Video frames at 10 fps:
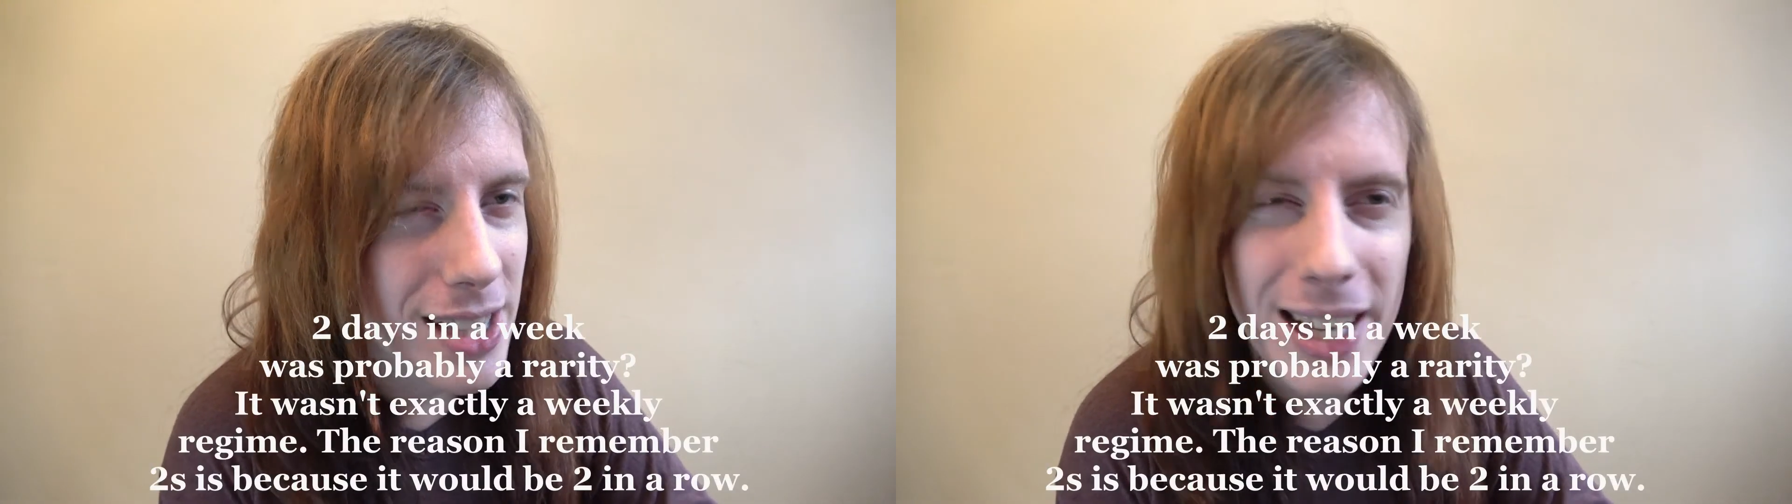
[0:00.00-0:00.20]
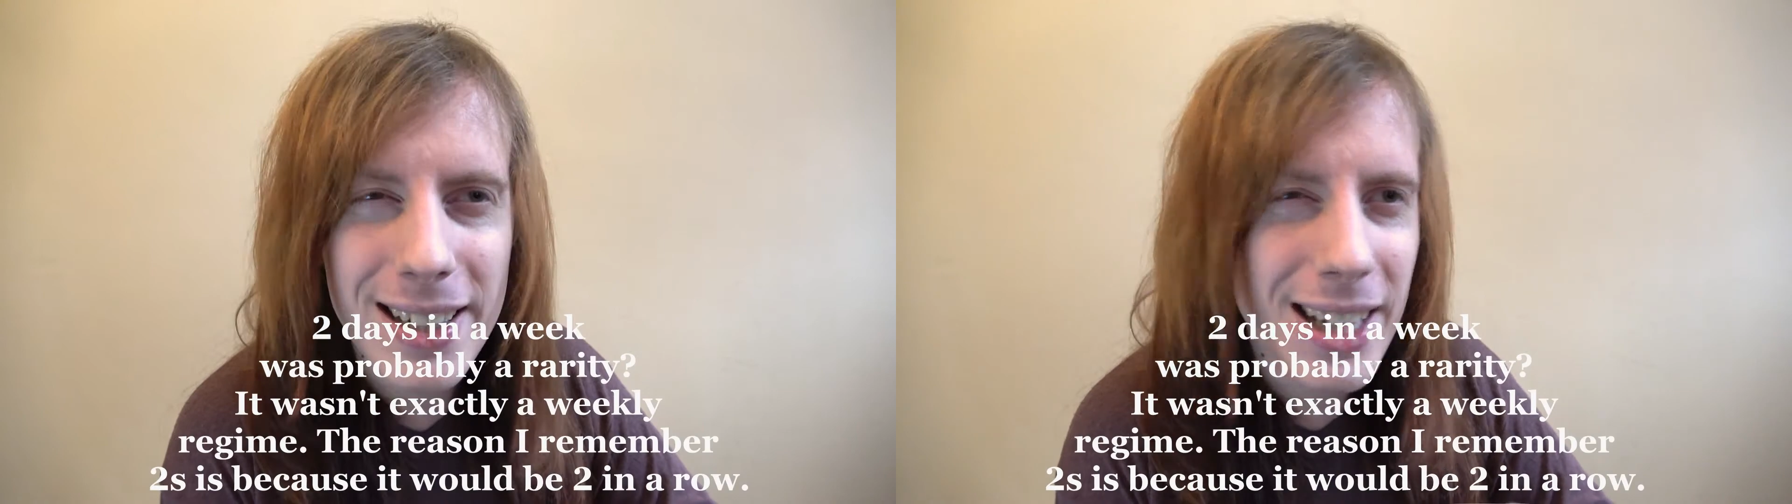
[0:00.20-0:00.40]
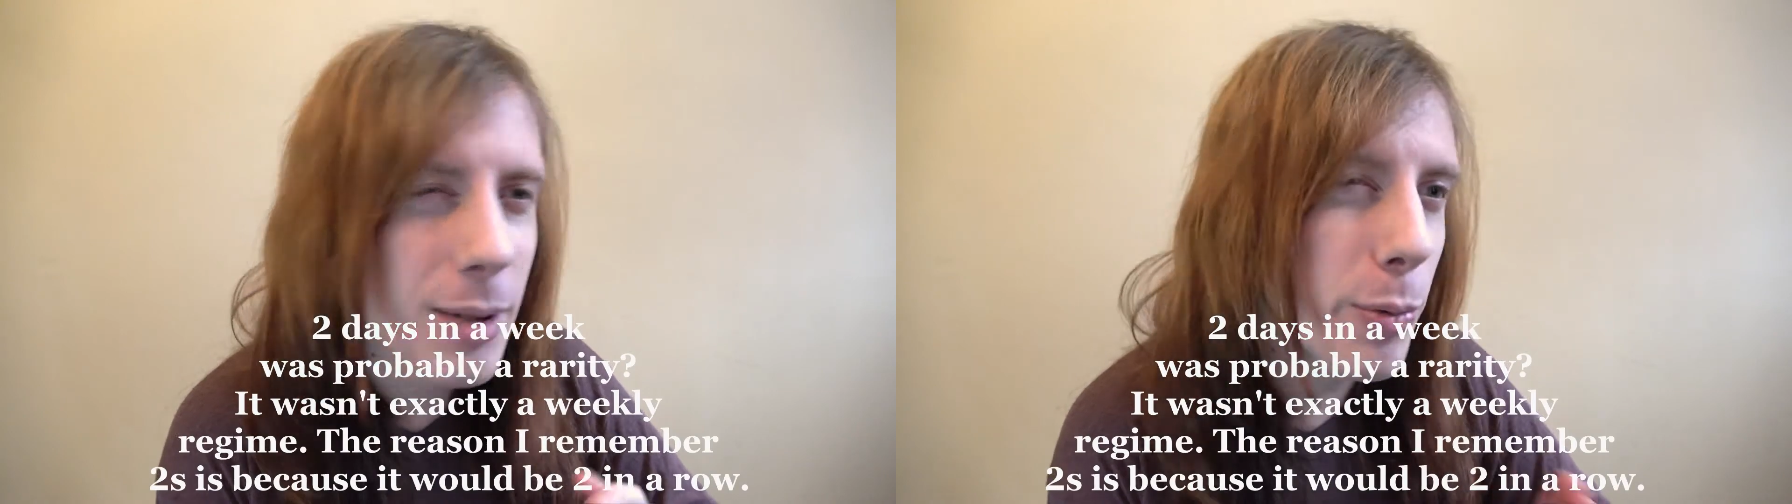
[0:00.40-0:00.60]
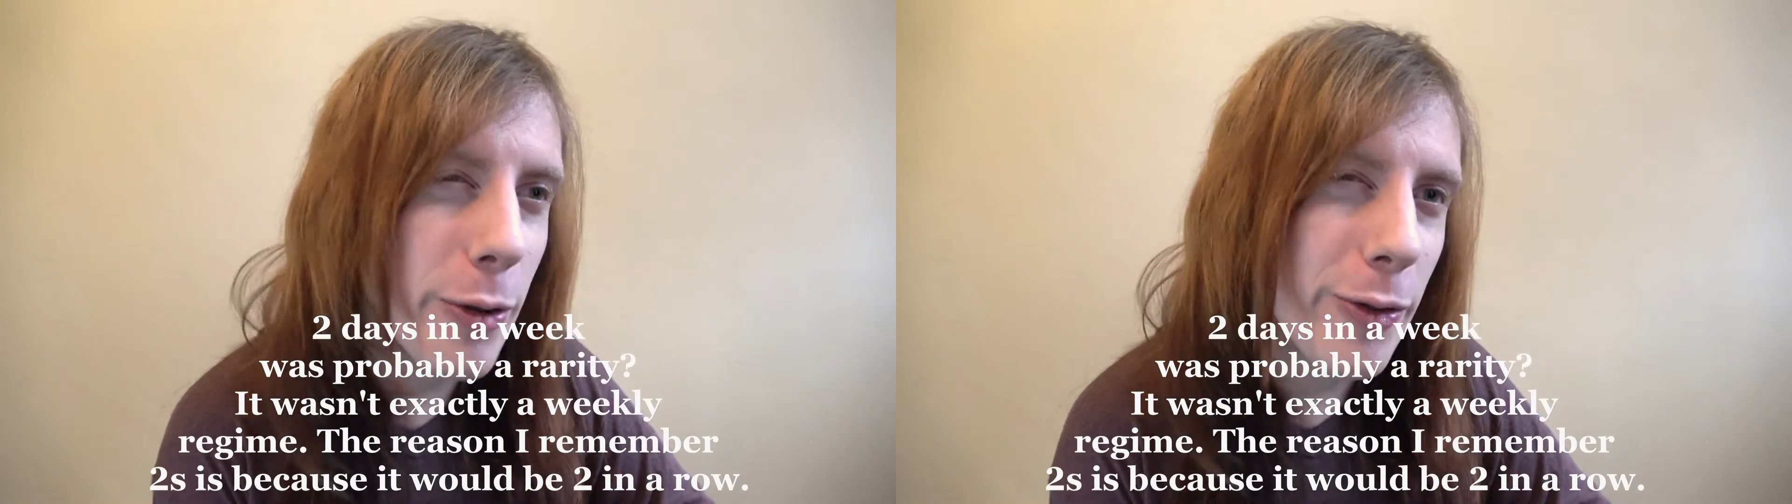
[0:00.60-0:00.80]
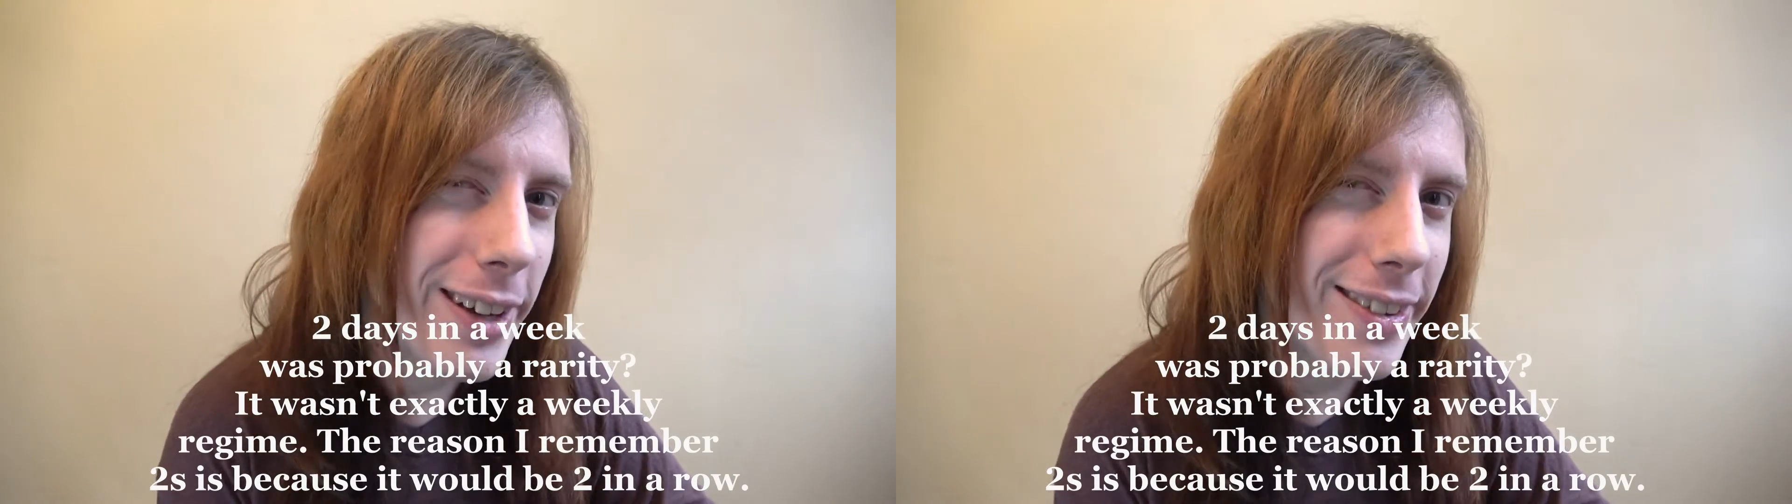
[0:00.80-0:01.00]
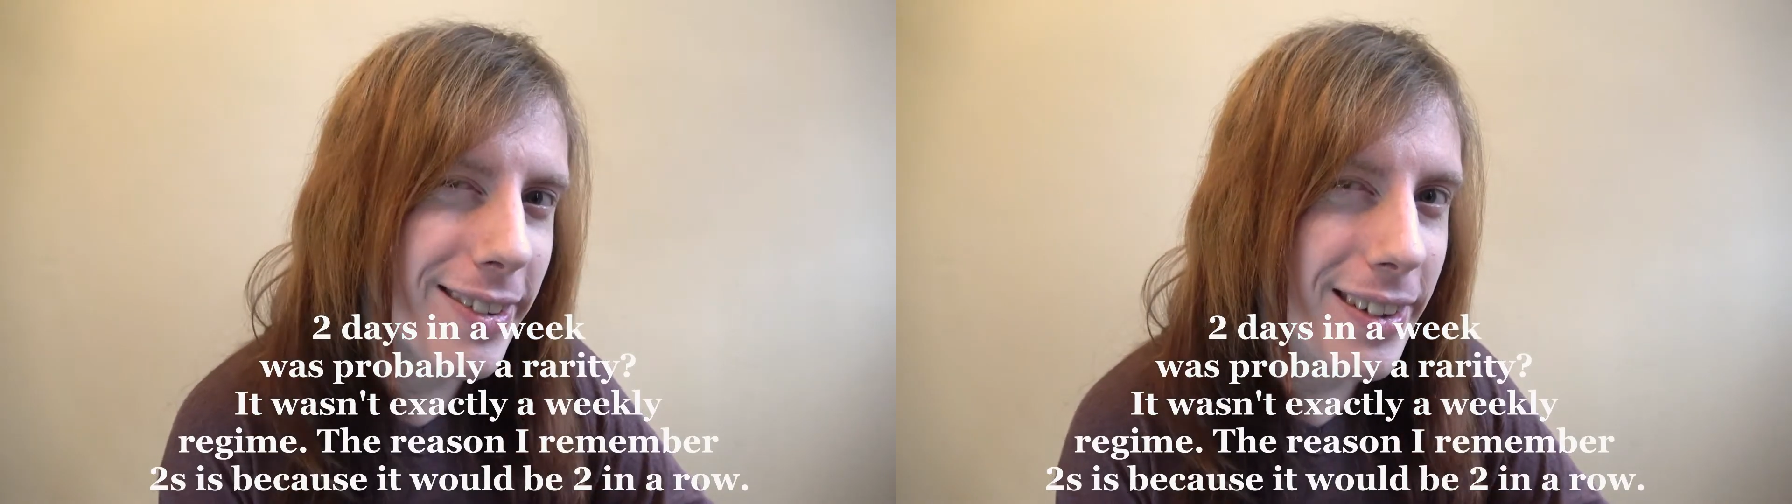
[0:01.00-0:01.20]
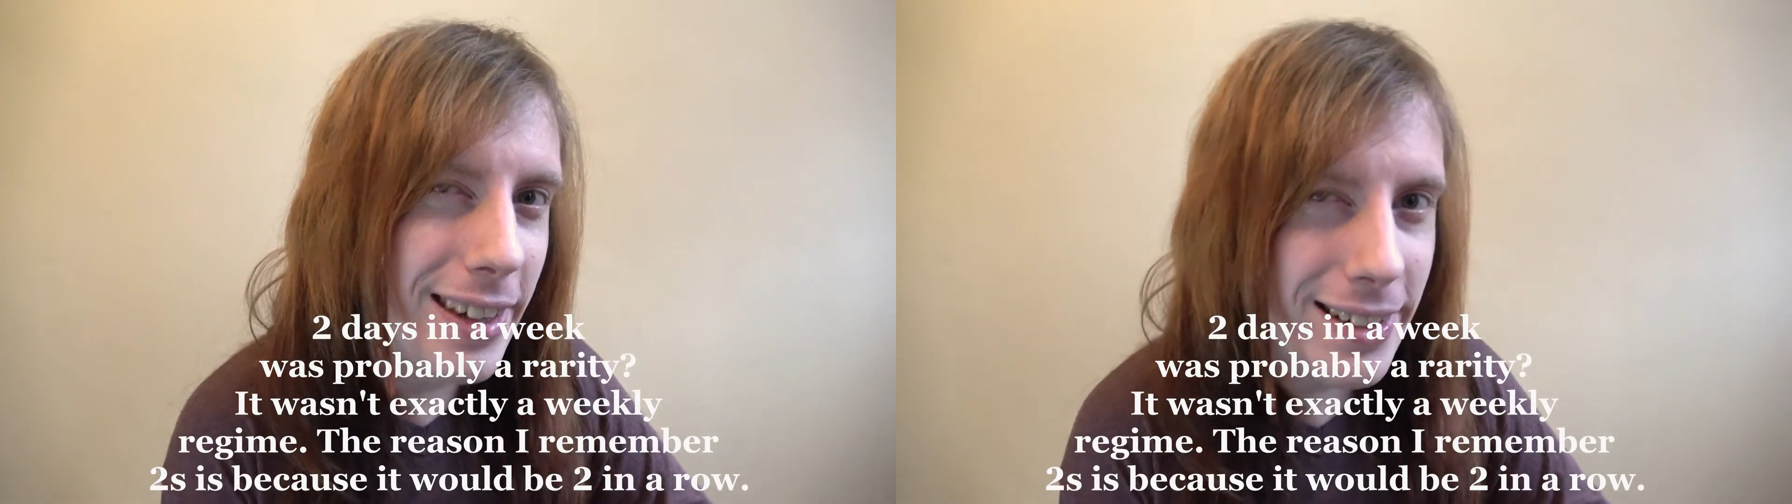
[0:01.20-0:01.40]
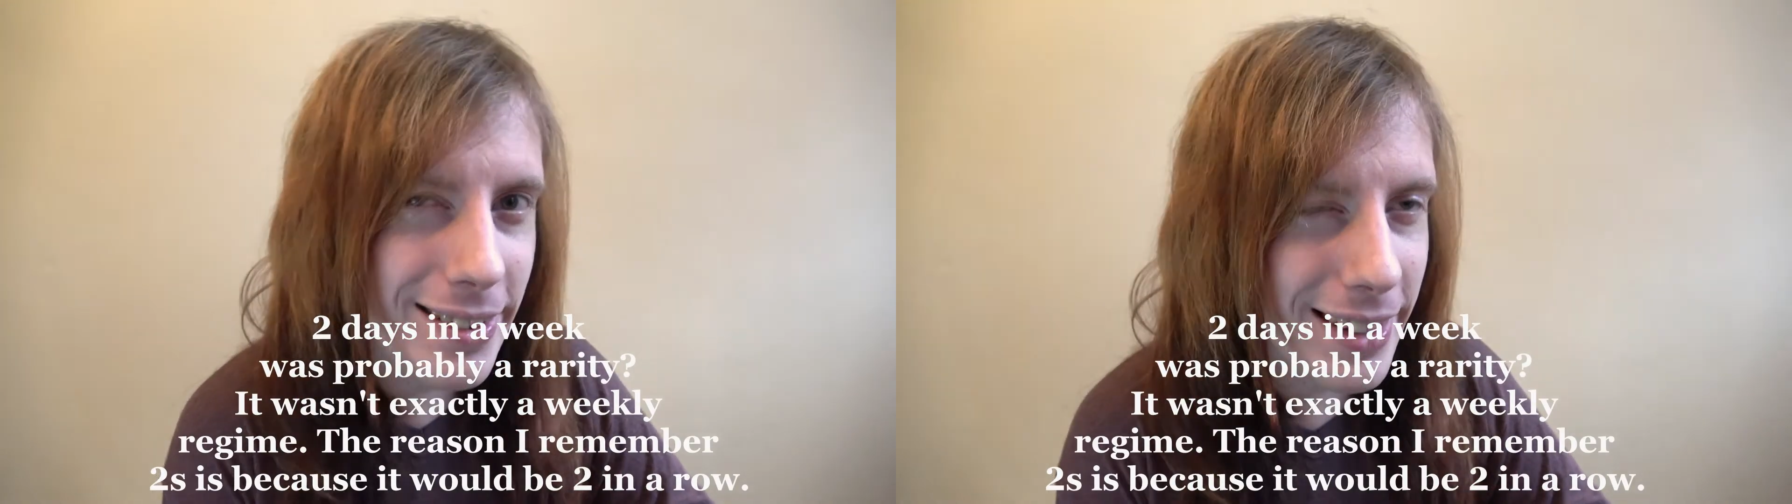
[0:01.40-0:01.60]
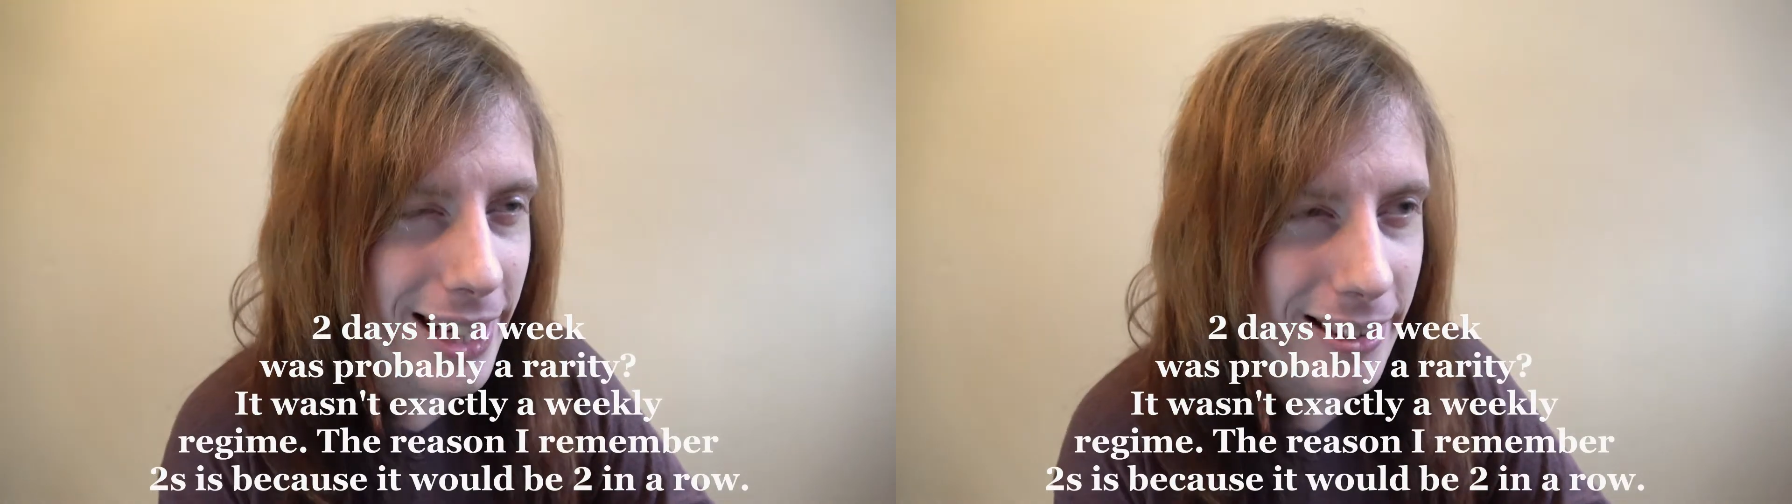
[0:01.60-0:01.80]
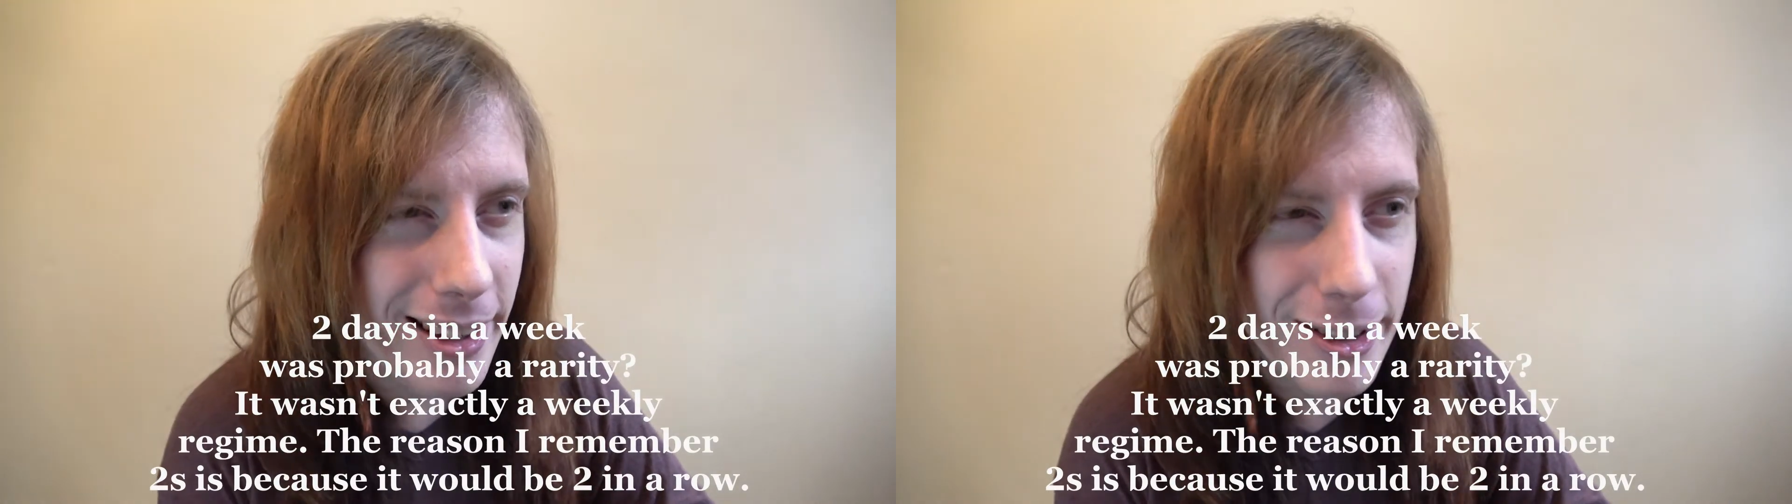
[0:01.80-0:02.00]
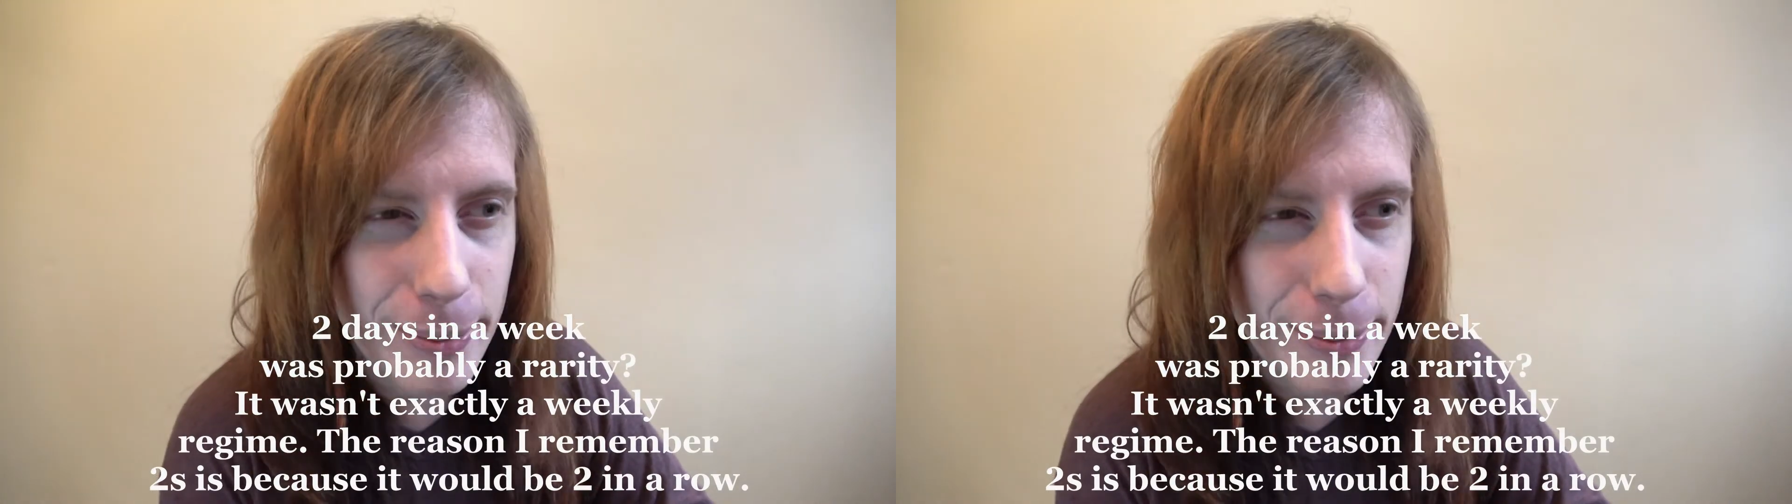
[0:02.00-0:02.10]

I'd improvise something to get around the